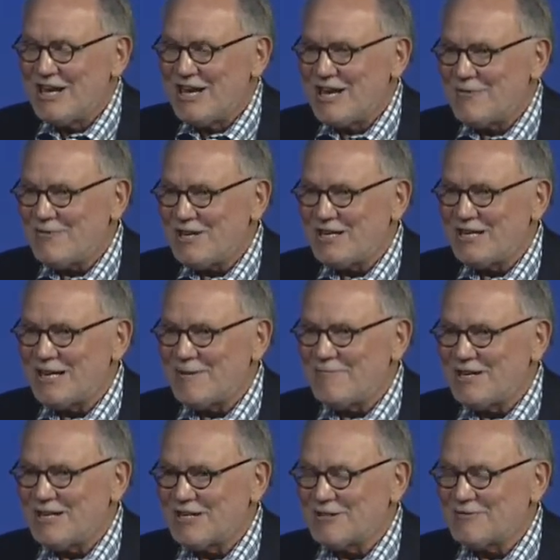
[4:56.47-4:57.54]
And we did it
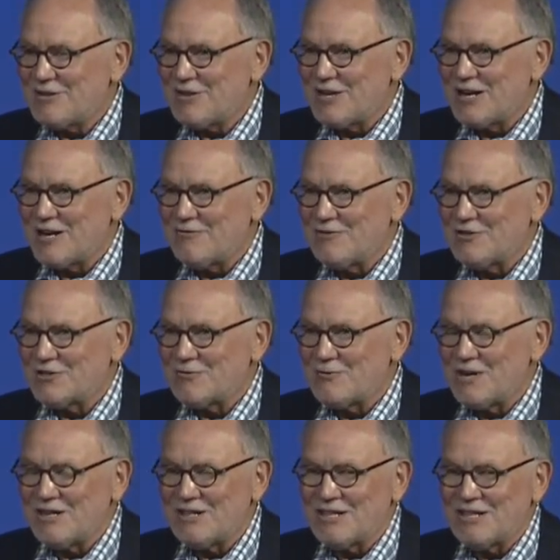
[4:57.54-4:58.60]
because we thought it was the
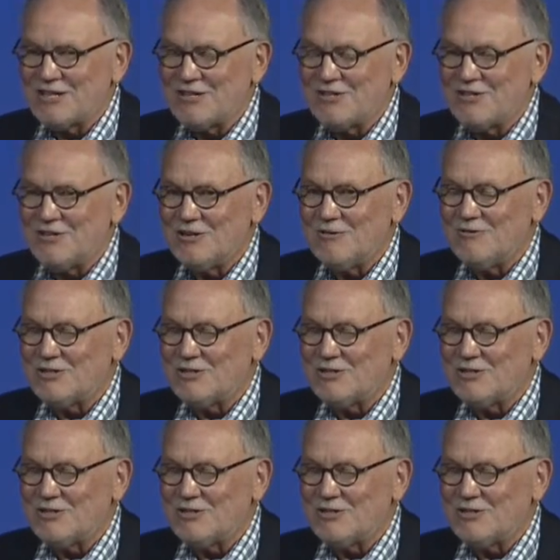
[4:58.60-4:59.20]
right thing to do.